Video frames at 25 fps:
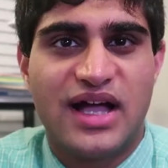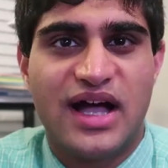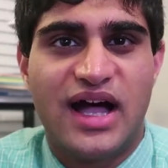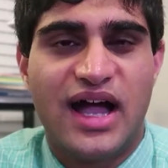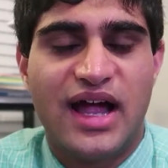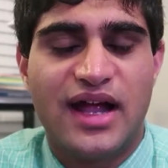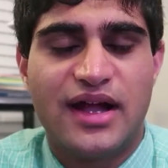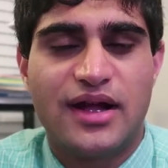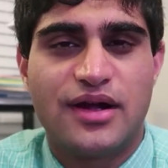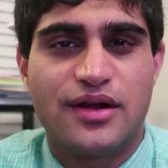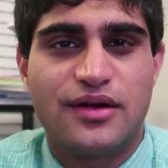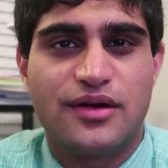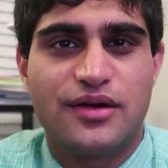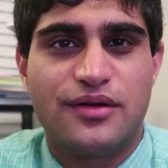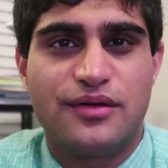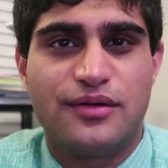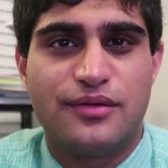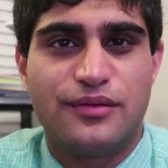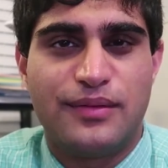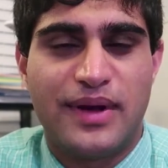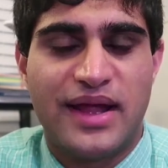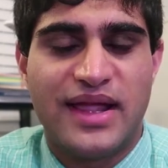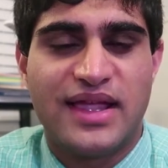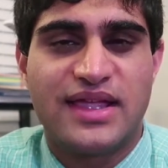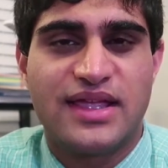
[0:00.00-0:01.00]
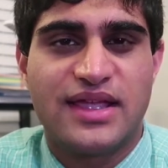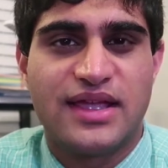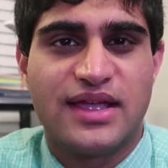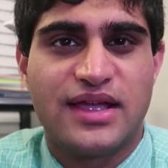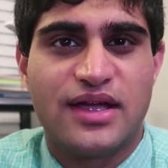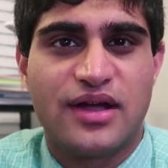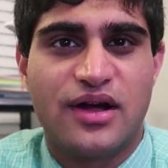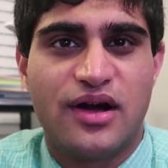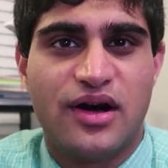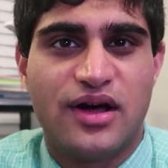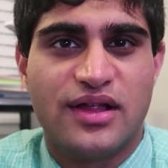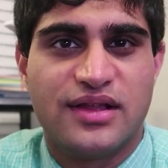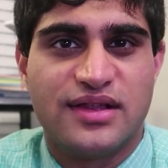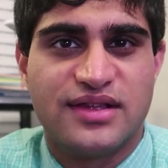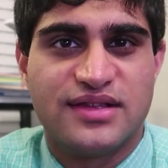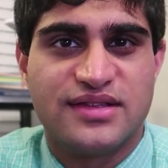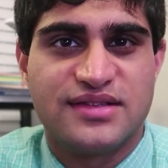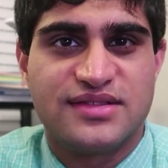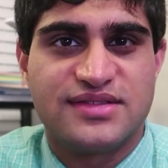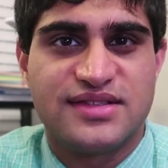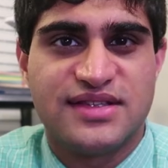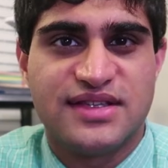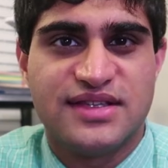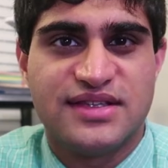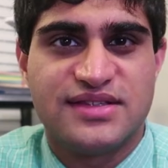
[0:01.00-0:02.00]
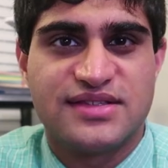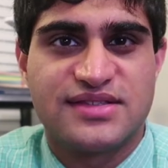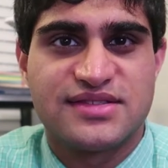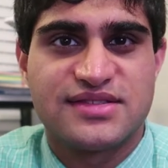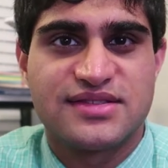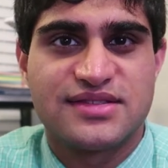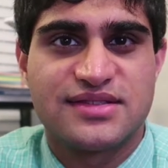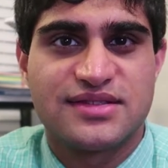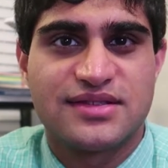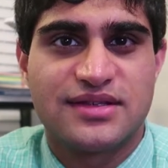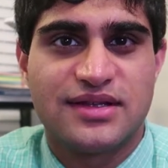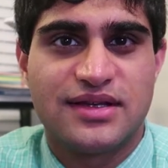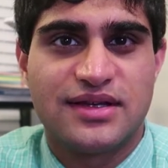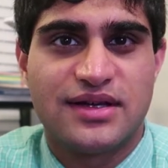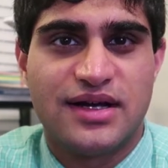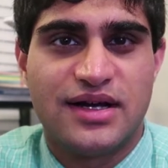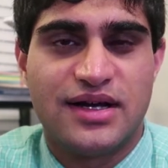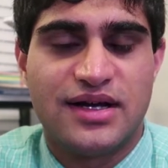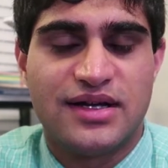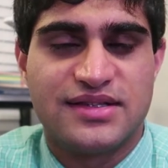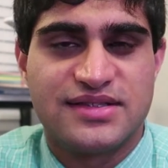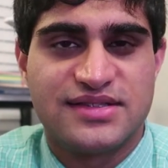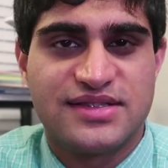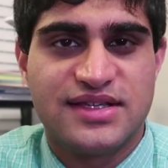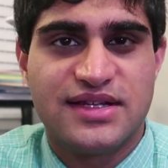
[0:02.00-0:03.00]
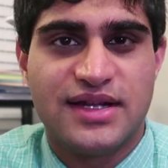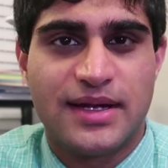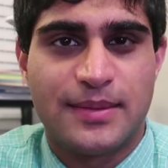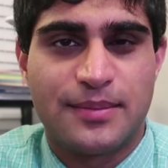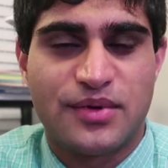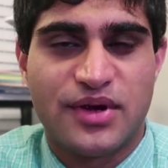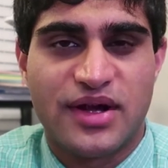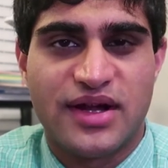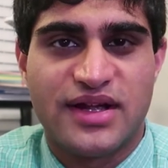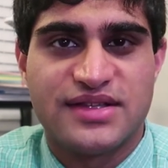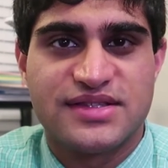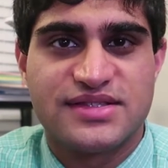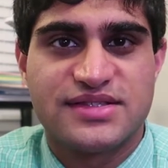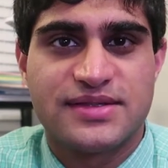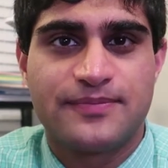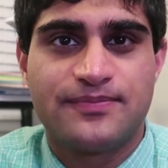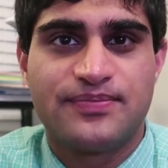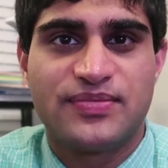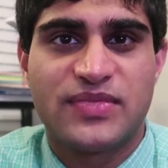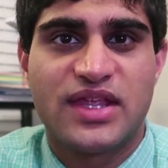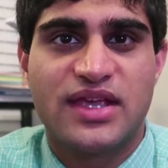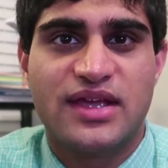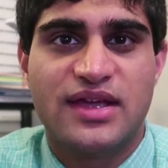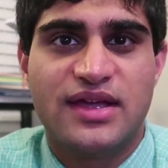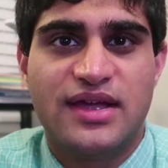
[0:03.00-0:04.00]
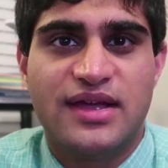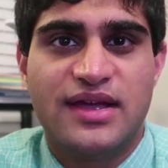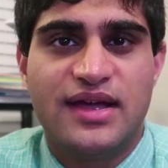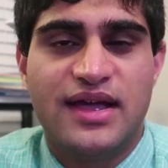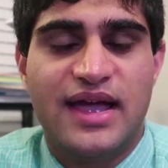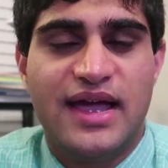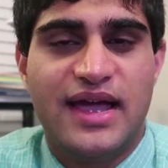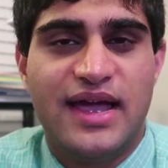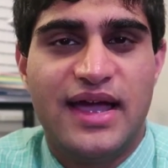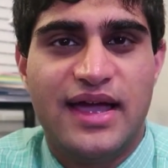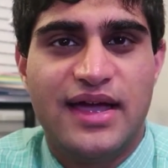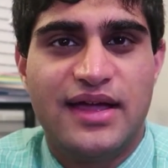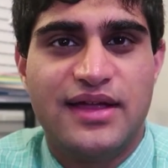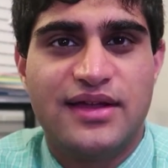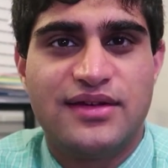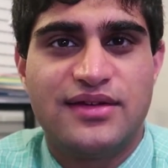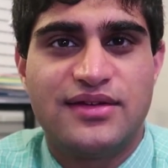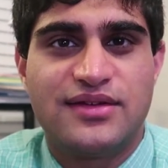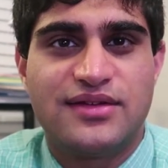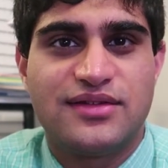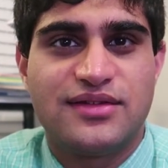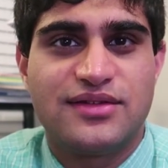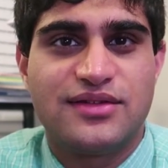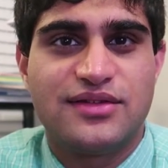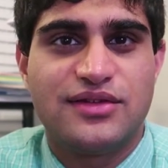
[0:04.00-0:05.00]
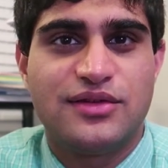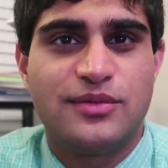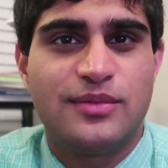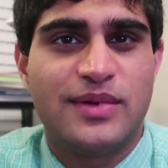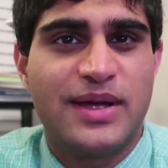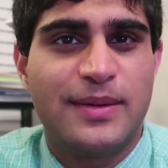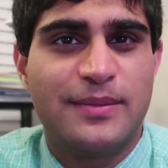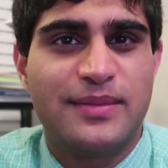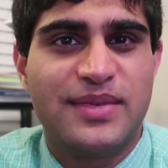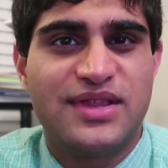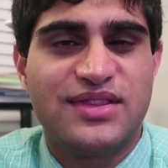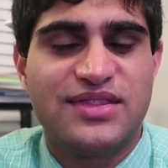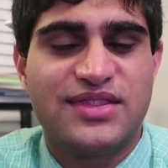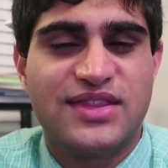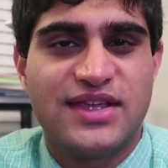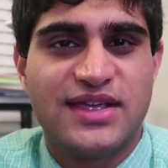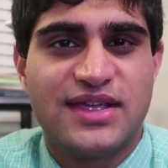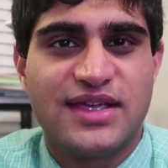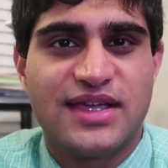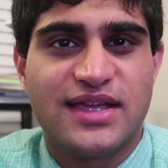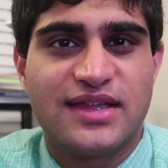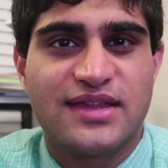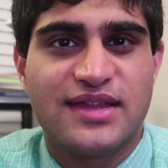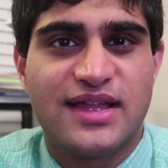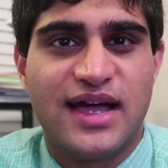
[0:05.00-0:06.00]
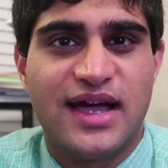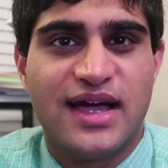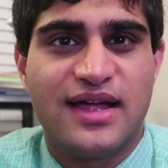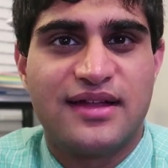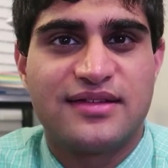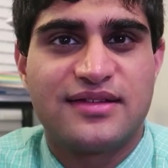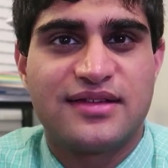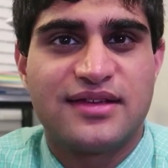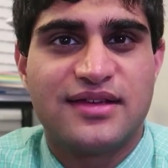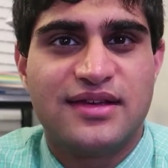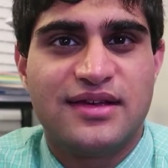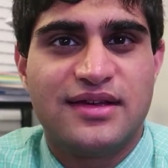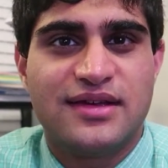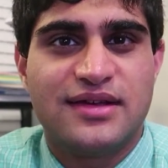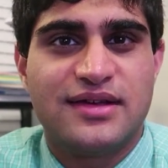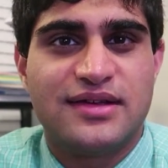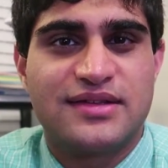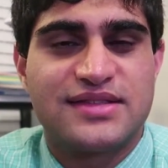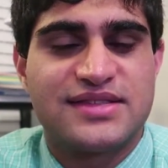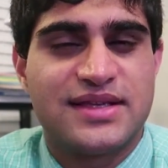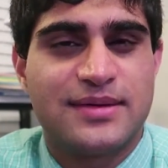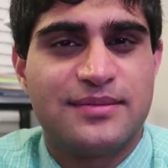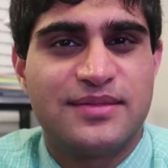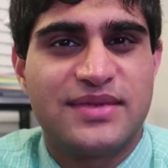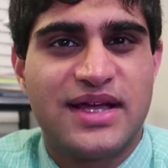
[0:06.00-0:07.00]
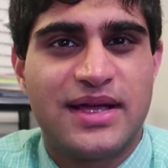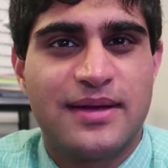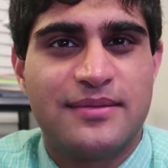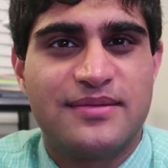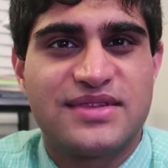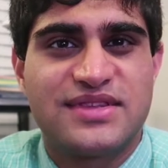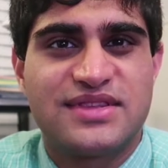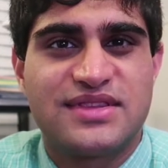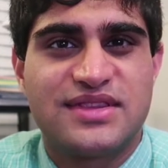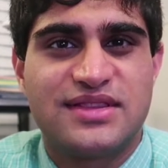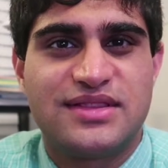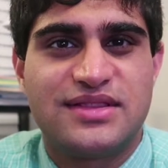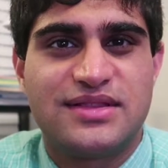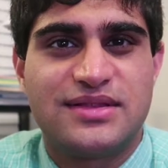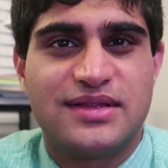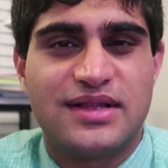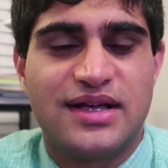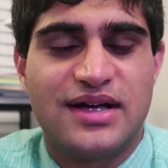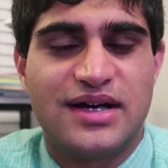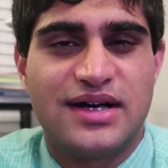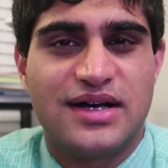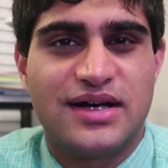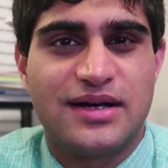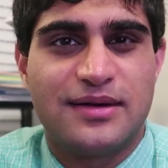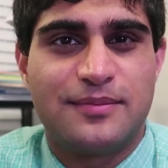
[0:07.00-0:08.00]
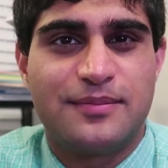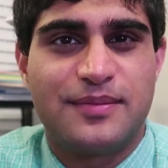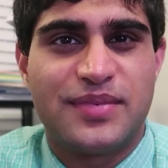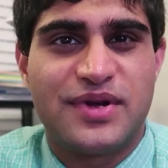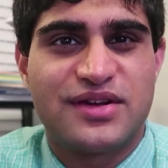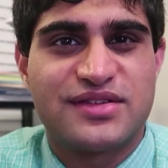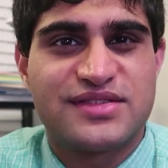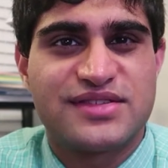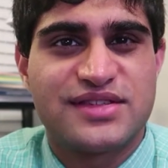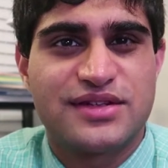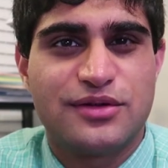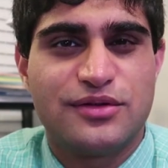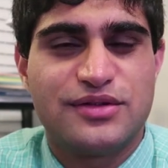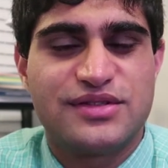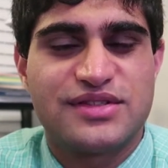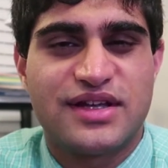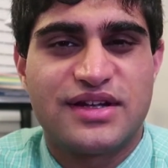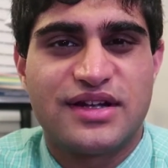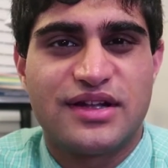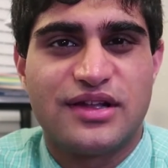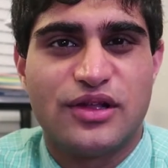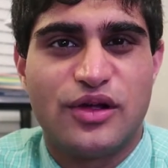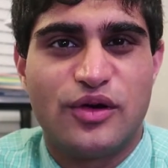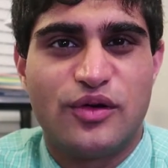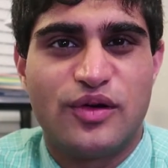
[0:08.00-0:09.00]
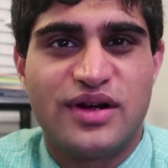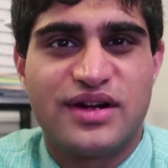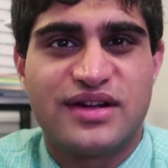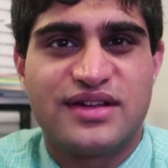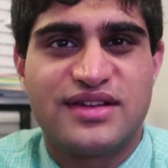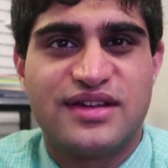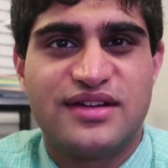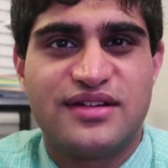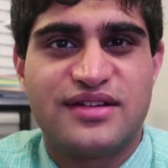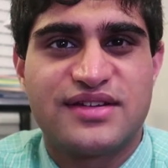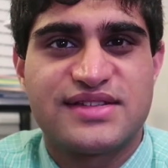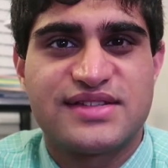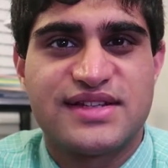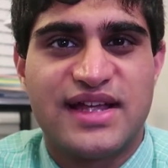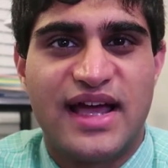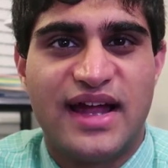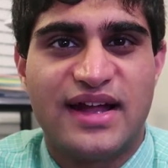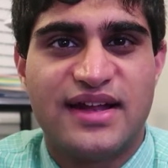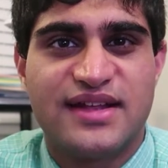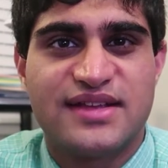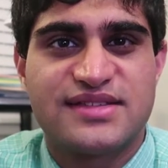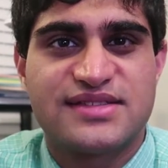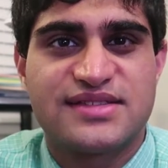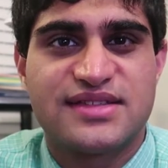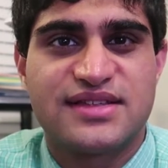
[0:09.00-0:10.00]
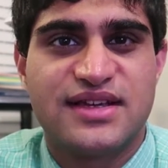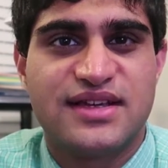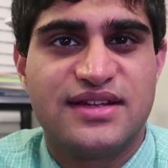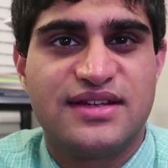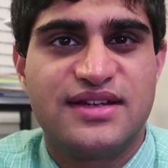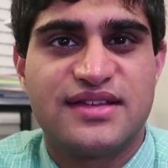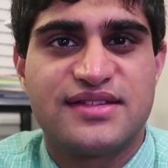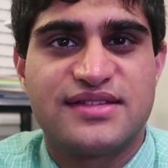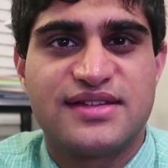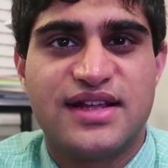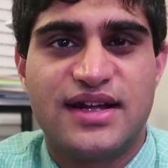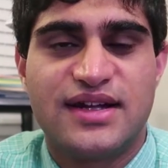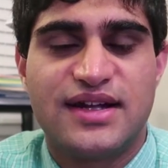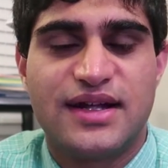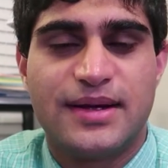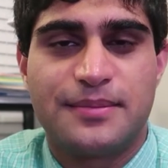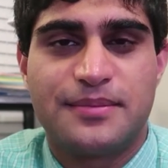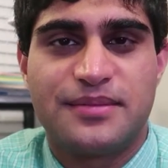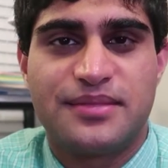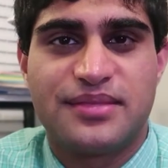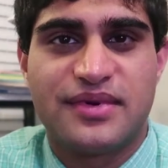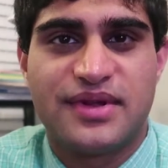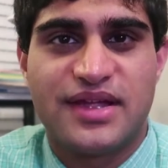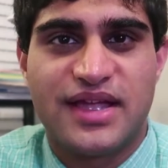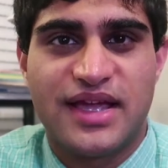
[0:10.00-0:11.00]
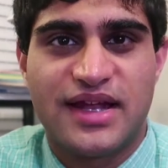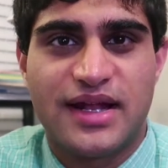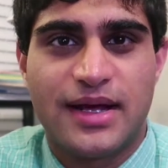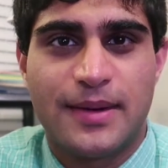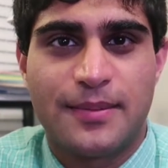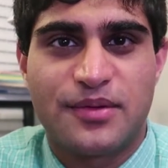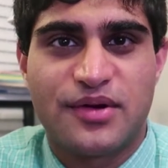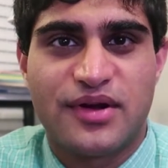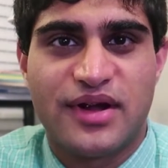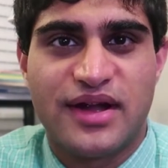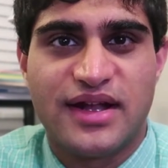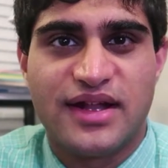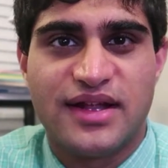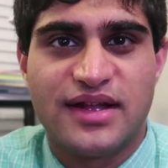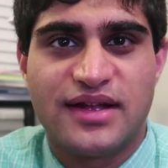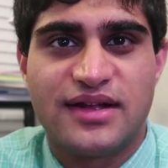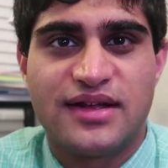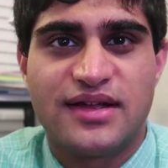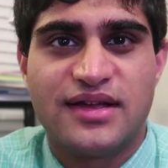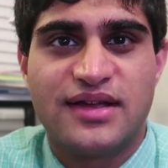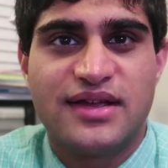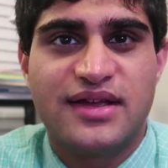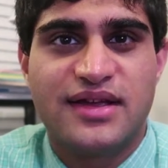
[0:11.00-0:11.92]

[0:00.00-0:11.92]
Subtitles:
a higher ranking on the seat upgrades. And you might be thinking that sometimes a person who's on a lower tier status does not get upgraded.